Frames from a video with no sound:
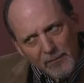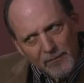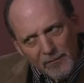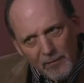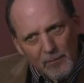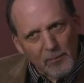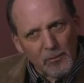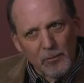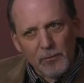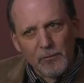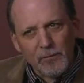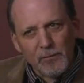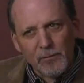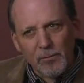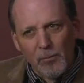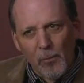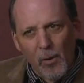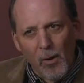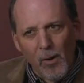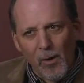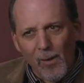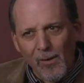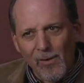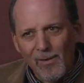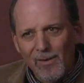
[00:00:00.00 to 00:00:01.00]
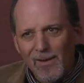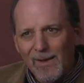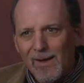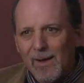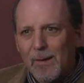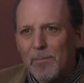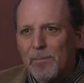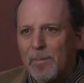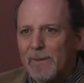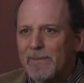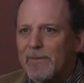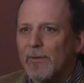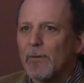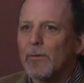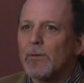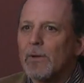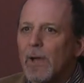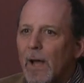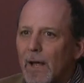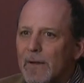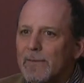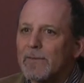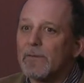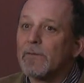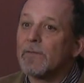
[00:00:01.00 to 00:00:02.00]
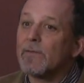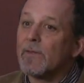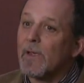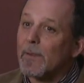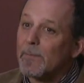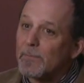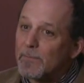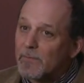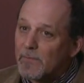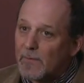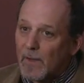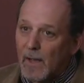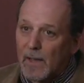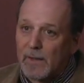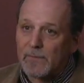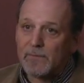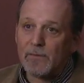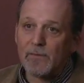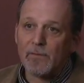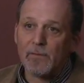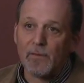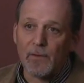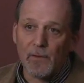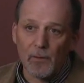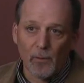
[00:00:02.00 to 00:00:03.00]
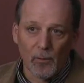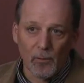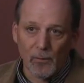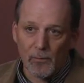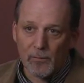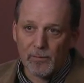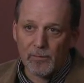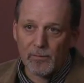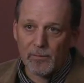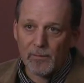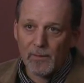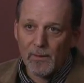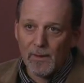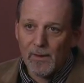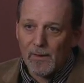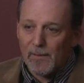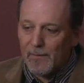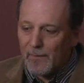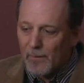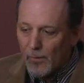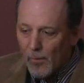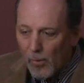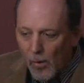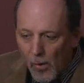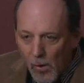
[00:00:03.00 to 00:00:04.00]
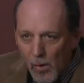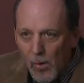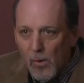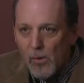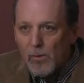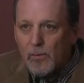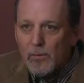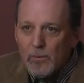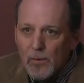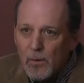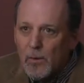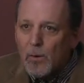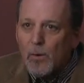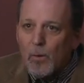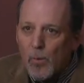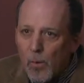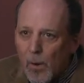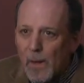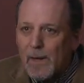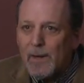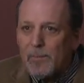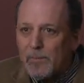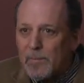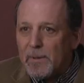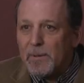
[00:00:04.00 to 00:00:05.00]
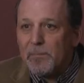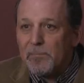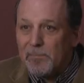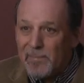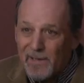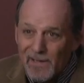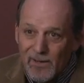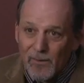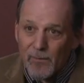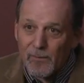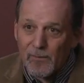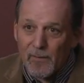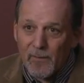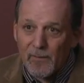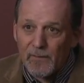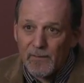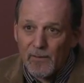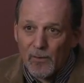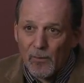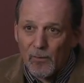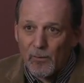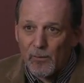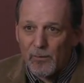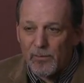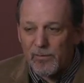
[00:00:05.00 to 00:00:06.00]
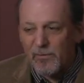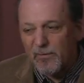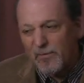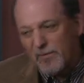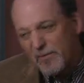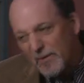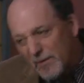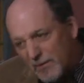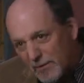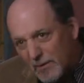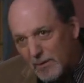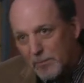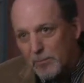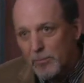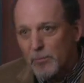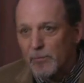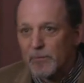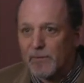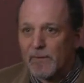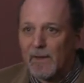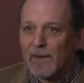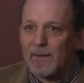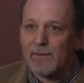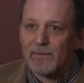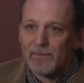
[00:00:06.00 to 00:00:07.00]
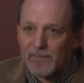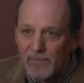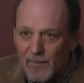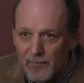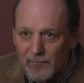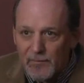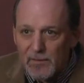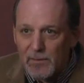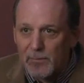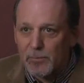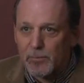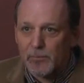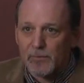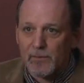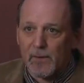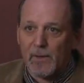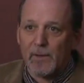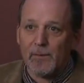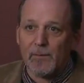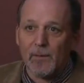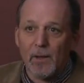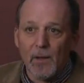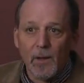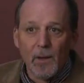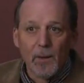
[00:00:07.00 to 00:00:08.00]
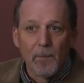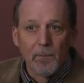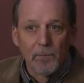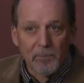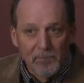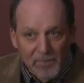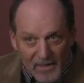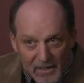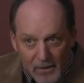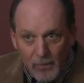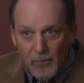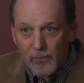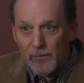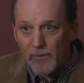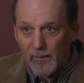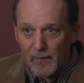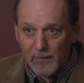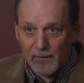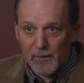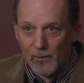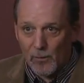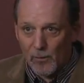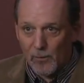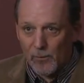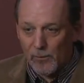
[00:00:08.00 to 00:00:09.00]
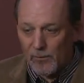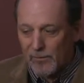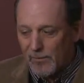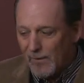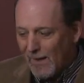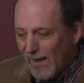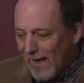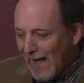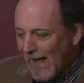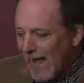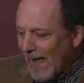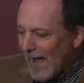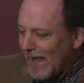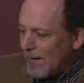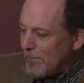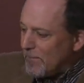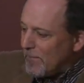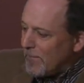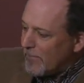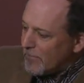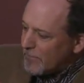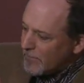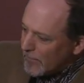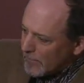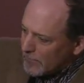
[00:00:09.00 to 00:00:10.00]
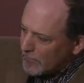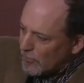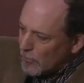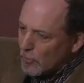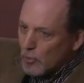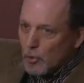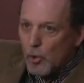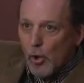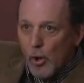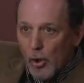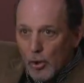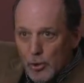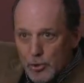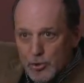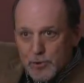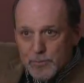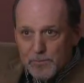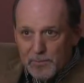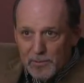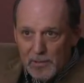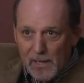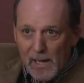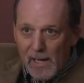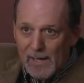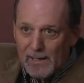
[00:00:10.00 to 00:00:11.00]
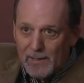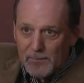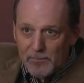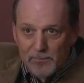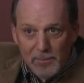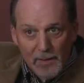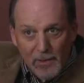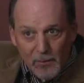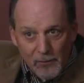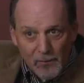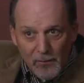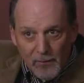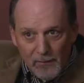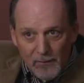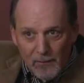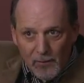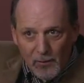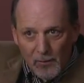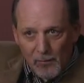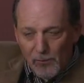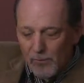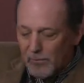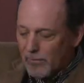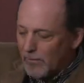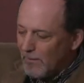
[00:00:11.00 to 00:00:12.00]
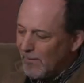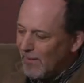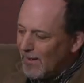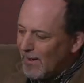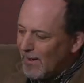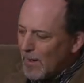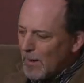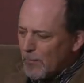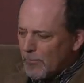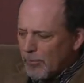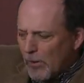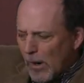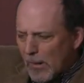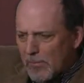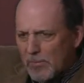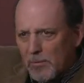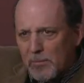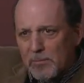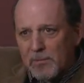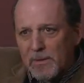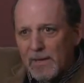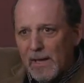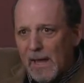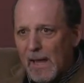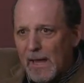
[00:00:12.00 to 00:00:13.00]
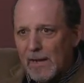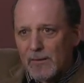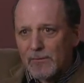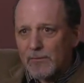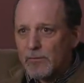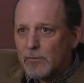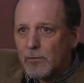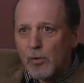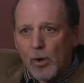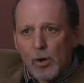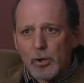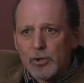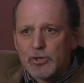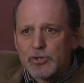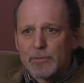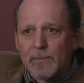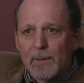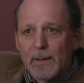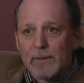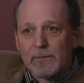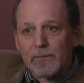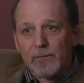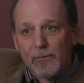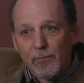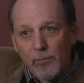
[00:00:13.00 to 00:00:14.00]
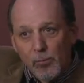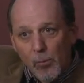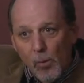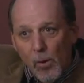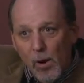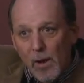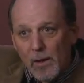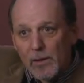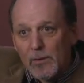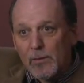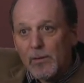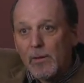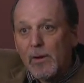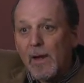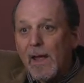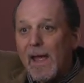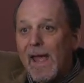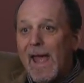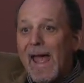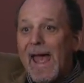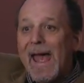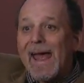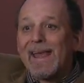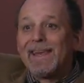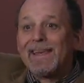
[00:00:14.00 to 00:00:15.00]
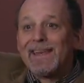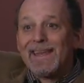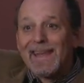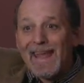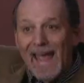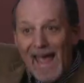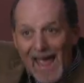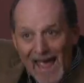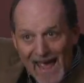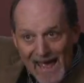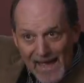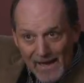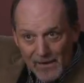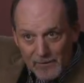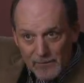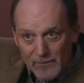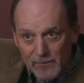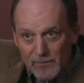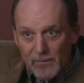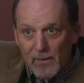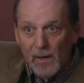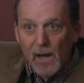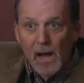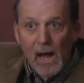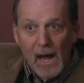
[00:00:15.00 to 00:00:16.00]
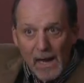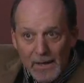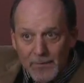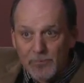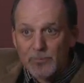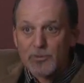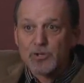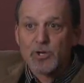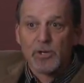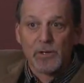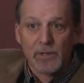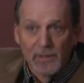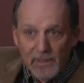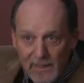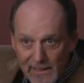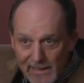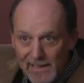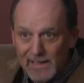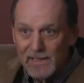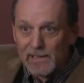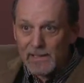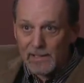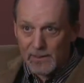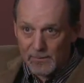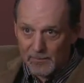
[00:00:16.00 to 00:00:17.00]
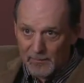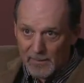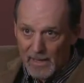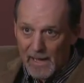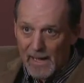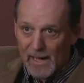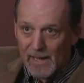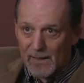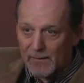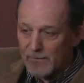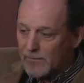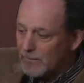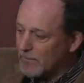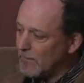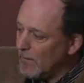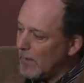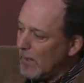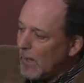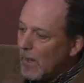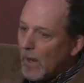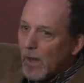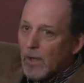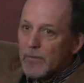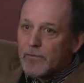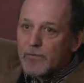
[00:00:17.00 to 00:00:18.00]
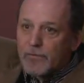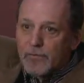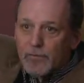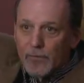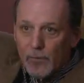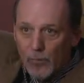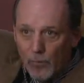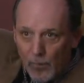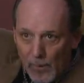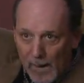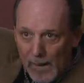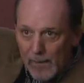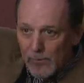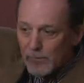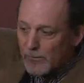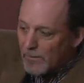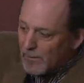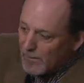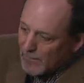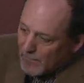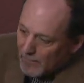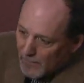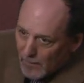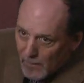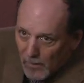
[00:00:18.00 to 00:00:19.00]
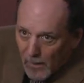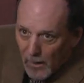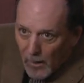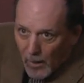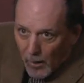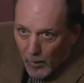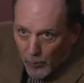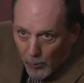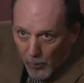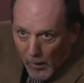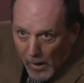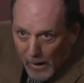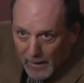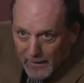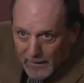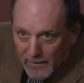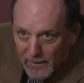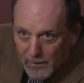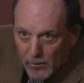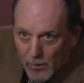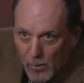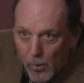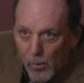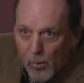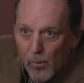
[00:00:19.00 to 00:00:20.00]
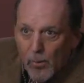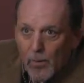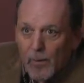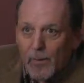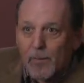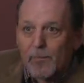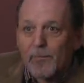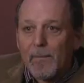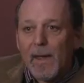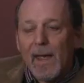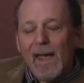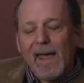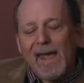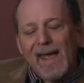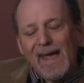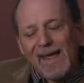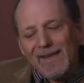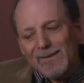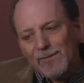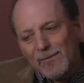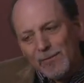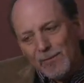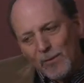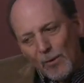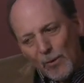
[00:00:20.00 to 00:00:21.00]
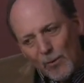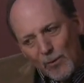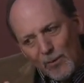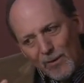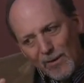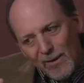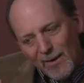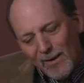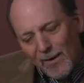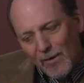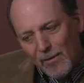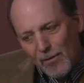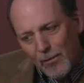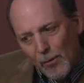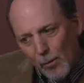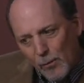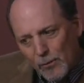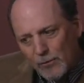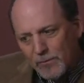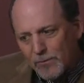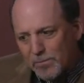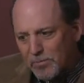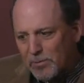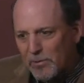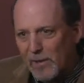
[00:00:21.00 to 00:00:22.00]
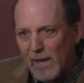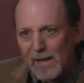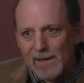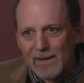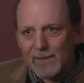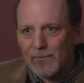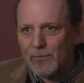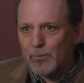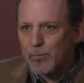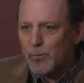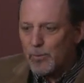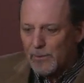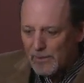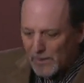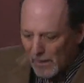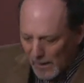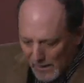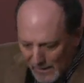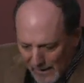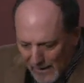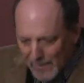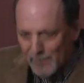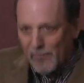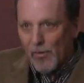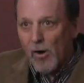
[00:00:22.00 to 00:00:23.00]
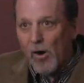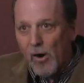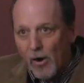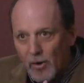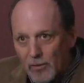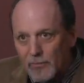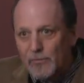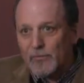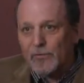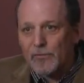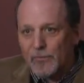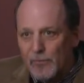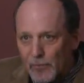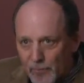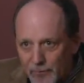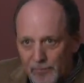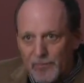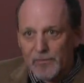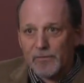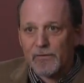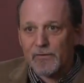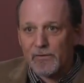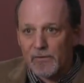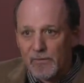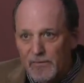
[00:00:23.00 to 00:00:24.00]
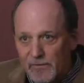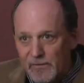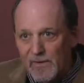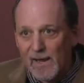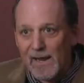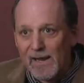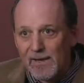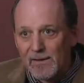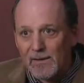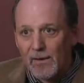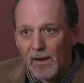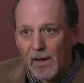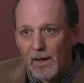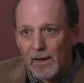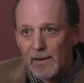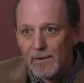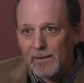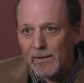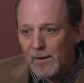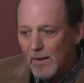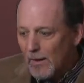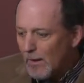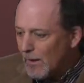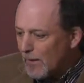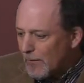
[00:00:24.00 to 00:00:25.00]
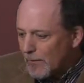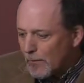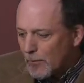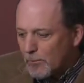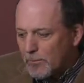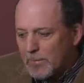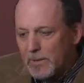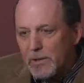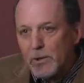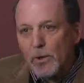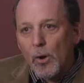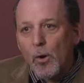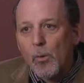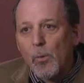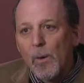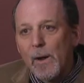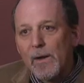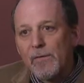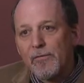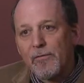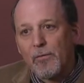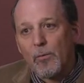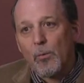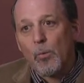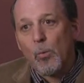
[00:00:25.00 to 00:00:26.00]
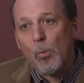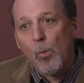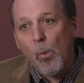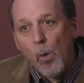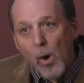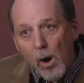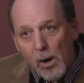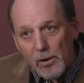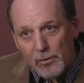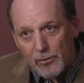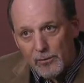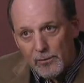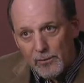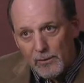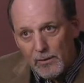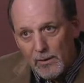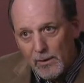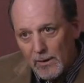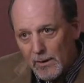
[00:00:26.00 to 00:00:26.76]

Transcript: of them are small, but they're not the same size as the Earth. They're all quite a bit bigger than the Earth 50%, 70% bigger than the Earth. And such a large planet, bigger than the Earth, probably has large amounts of water and gas, hydrogen and helium gas, surrounding a rocky core. And so those planets would not have a hard surface to stand on. There'd be no way for water,